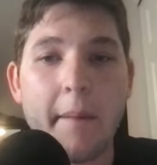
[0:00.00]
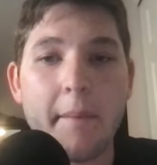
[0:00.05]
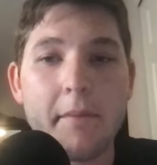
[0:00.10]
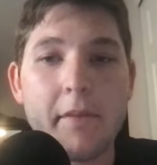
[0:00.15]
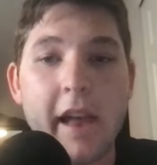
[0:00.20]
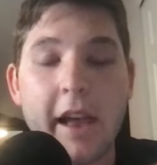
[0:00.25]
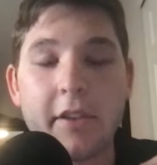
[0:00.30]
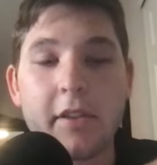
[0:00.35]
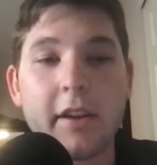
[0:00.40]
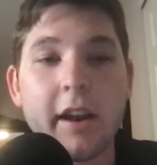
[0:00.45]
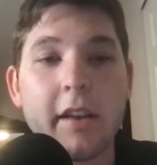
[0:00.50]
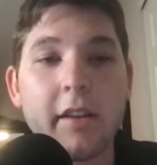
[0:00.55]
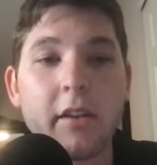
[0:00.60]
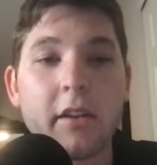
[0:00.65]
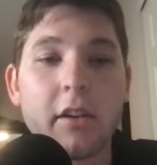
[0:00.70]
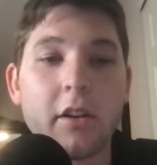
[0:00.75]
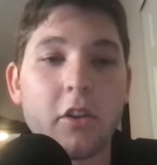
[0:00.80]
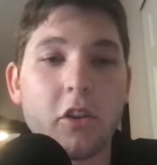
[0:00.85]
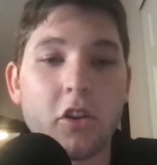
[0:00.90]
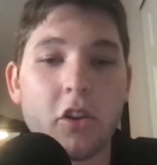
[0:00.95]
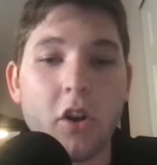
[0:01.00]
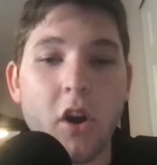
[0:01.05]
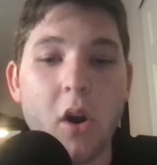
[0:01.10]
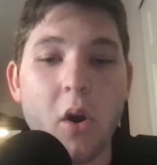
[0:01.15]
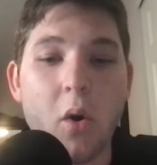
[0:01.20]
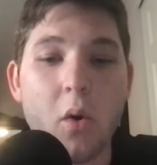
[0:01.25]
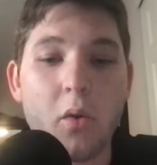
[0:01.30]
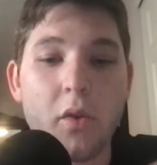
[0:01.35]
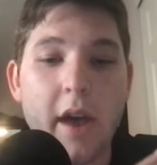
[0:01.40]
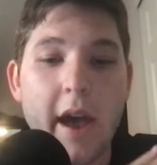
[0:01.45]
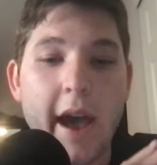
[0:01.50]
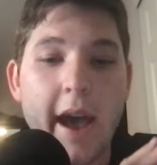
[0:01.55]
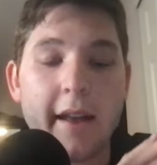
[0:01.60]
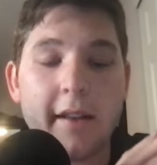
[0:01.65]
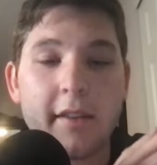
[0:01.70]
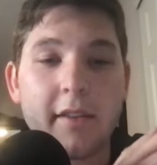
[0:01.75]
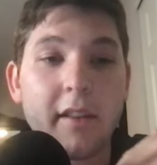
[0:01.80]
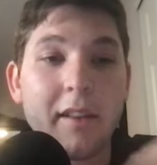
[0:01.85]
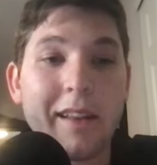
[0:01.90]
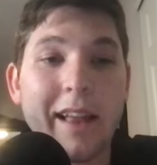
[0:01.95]
that's not only going to show that
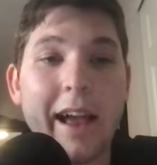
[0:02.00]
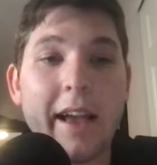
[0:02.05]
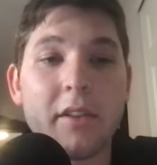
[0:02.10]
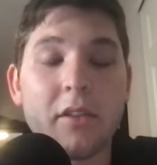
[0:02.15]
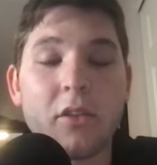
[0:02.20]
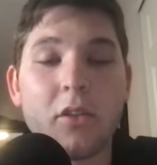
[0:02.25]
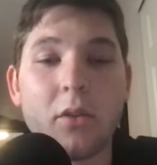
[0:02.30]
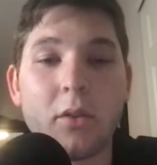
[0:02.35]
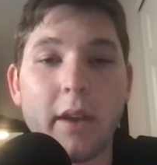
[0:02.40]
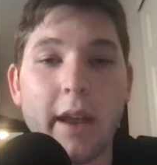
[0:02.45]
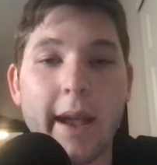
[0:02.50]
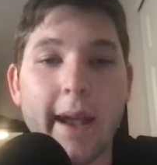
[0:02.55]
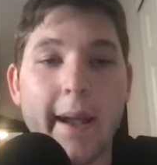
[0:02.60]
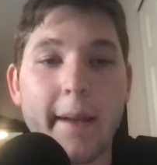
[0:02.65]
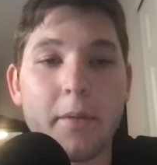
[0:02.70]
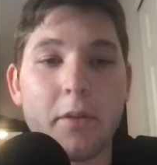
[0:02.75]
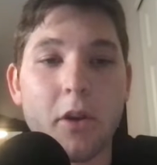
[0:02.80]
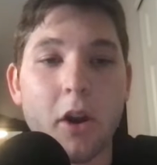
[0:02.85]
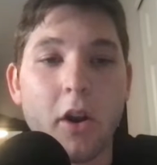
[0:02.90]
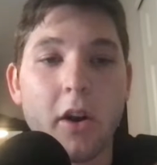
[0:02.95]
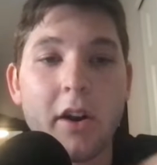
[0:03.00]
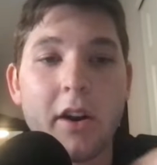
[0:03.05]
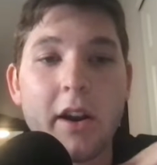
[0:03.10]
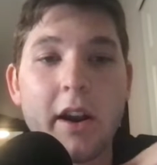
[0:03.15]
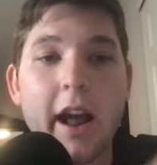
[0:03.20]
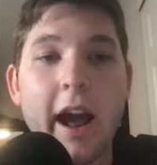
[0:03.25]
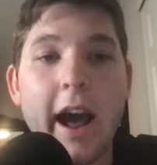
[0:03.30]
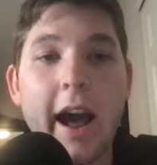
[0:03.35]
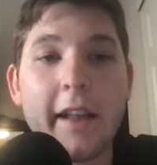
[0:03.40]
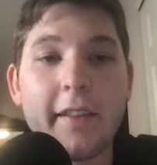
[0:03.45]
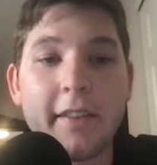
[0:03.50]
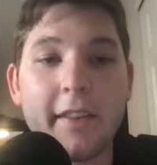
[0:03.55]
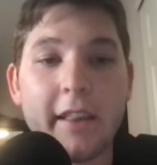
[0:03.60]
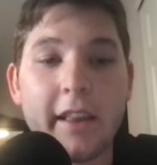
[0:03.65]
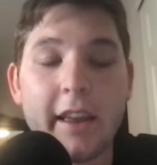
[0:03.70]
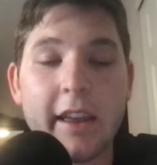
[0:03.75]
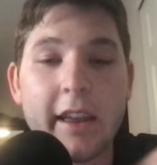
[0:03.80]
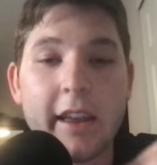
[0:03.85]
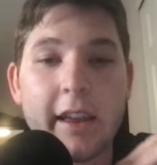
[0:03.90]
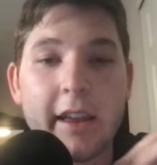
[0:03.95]
the last two games are not
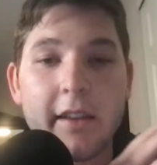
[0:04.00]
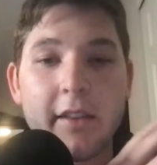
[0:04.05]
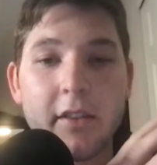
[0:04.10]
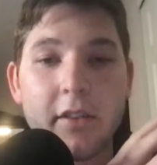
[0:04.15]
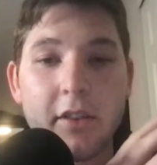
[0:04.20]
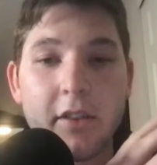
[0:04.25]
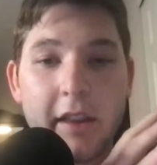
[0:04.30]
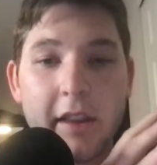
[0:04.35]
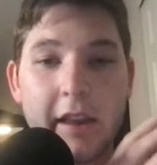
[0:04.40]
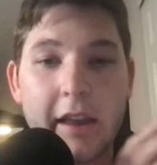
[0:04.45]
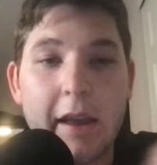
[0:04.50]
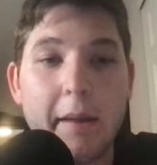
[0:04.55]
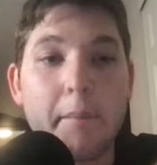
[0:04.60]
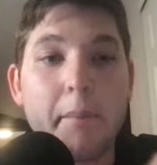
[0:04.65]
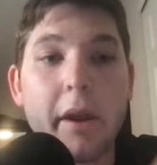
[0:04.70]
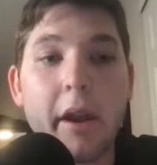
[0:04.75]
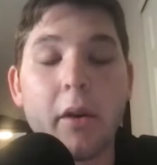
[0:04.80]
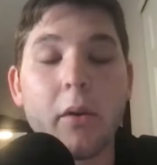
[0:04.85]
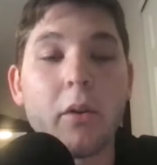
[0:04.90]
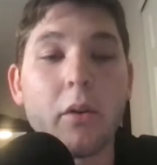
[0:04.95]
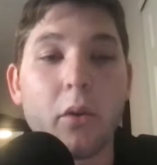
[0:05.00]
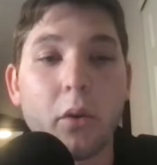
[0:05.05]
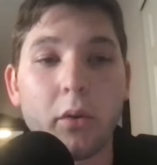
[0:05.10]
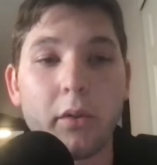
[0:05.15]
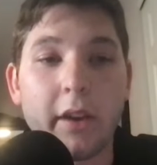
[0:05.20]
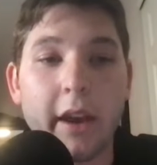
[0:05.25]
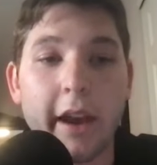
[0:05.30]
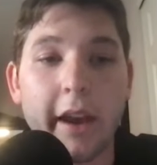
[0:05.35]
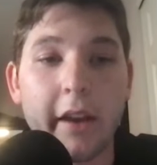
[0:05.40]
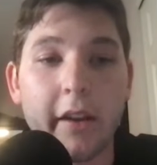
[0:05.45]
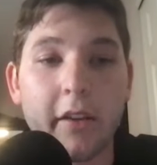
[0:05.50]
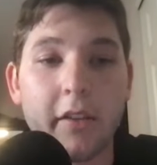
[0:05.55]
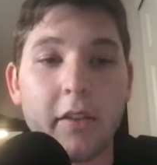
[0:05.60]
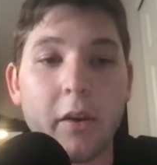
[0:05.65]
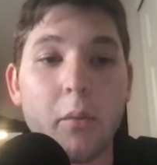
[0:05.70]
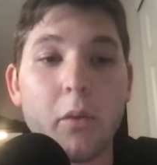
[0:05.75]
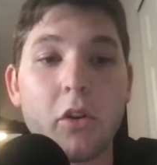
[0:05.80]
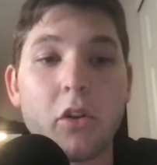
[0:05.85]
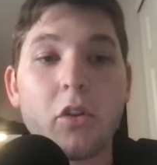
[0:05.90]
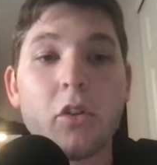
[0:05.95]
the empirical data
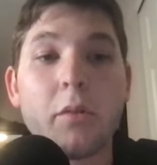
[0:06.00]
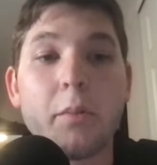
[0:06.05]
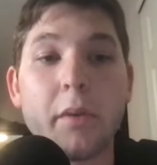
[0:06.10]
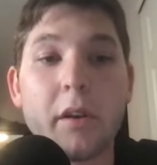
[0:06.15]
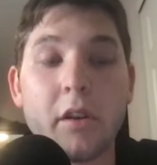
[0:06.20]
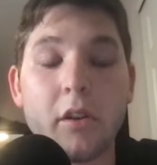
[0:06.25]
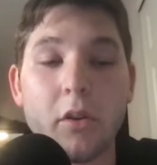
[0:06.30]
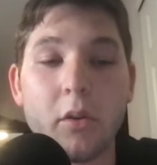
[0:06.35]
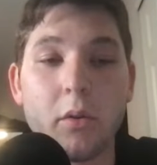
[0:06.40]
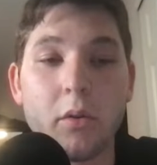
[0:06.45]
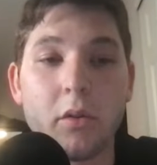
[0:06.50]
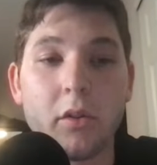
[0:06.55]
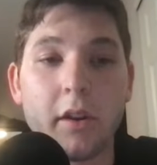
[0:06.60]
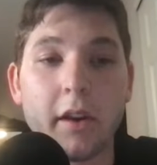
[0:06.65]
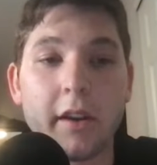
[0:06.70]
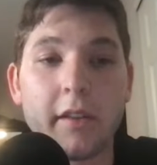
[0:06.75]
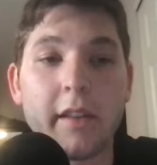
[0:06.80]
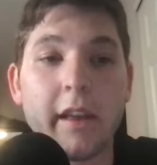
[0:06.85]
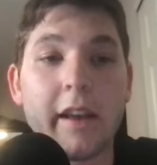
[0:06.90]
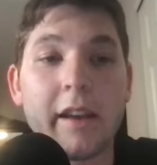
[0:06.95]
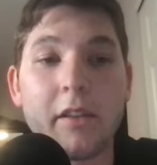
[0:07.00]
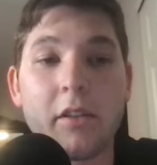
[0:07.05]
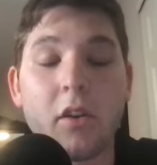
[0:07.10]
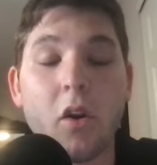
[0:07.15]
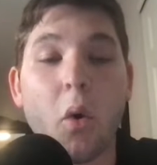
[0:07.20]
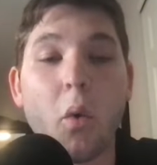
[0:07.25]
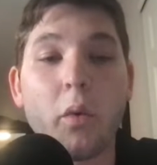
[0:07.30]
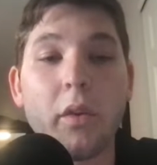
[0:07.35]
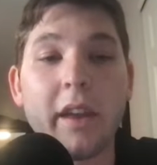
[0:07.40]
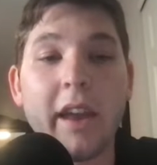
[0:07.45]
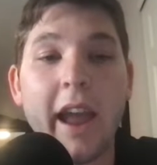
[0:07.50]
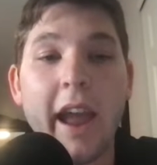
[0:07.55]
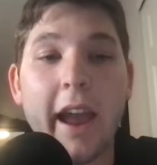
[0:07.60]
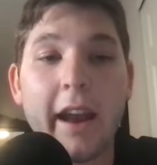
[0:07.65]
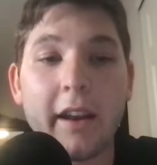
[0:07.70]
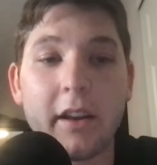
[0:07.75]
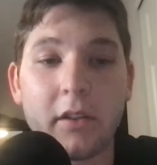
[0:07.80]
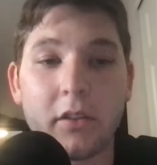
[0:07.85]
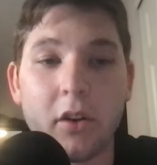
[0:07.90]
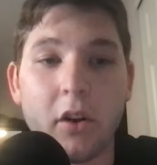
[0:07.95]
that we should be using, that it's only
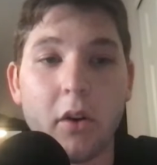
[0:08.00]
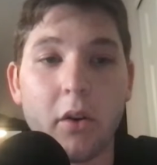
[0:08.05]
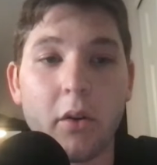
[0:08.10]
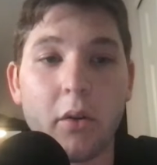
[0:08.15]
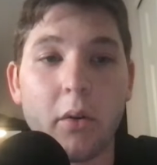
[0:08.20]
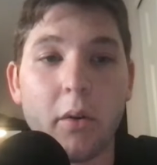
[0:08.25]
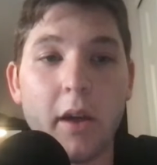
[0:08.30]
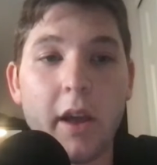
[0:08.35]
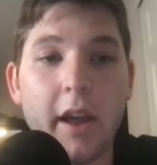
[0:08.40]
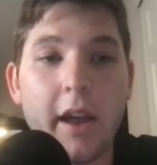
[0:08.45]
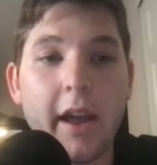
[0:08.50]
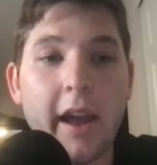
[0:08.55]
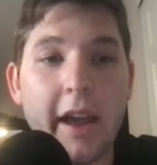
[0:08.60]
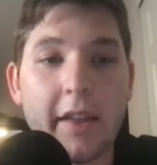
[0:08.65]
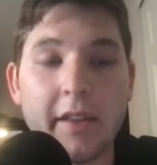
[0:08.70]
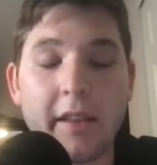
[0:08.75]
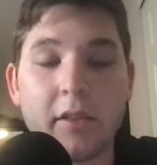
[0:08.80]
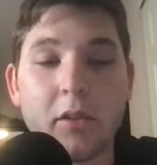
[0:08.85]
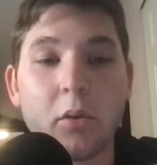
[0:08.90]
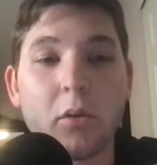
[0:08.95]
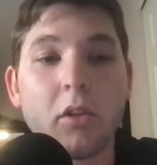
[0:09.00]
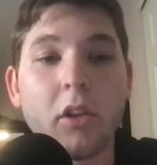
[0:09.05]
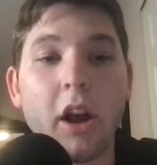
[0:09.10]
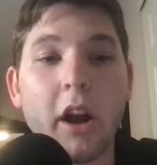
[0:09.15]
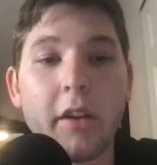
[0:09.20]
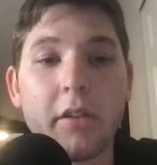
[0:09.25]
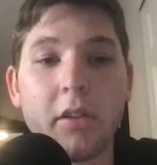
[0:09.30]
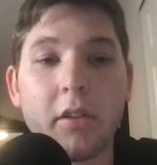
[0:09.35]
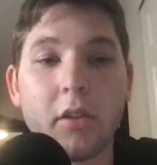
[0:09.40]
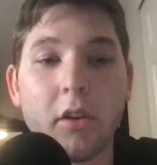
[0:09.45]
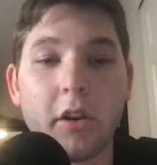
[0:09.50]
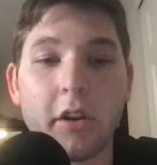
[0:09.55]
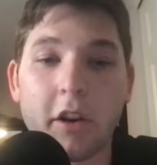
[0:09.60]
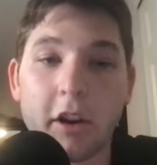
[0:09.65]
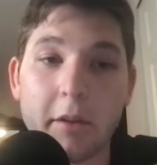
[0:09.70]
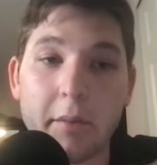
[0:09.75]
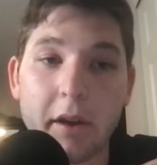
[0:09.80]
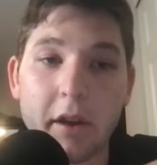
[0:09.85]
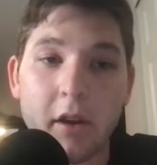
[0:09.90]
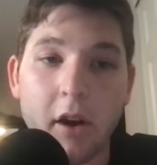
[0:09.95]
anecdotal, and that those losses aren't going
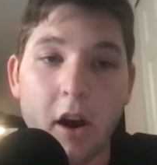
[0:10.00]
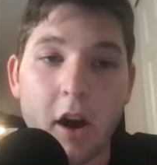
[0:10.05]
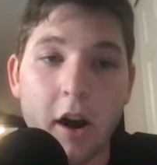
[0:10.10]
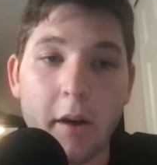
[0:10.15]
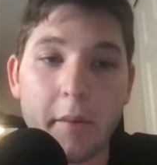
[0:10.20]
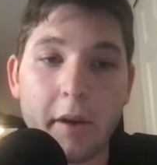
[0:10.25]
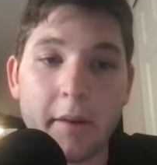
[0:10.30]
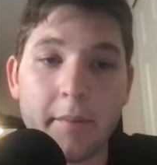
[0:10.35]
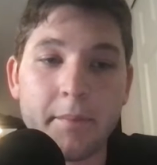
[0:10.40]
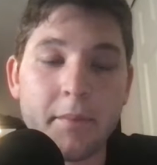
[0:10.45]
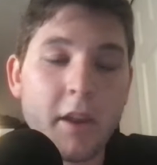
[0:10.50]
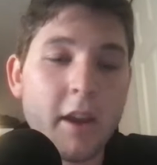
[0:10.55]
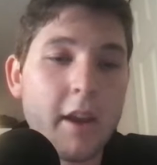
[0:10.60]
to be common.